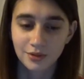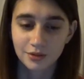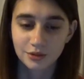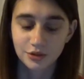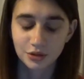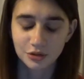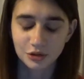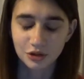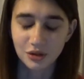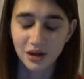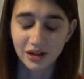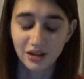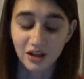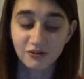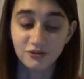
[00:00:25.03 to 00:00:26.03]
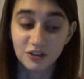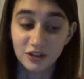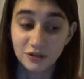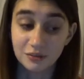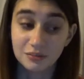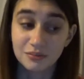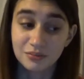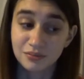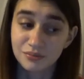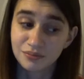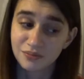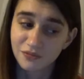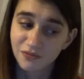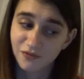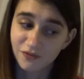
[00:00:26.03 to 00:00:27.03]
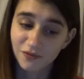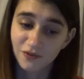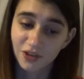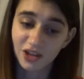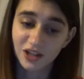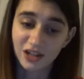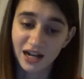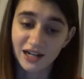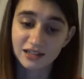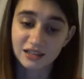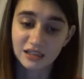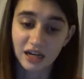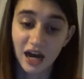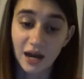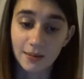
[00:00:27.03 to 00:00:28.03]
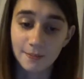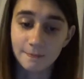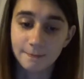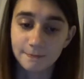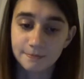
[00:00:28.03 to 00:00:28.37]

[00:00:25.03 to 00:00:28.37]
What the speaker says: Told you I loved you for the last time.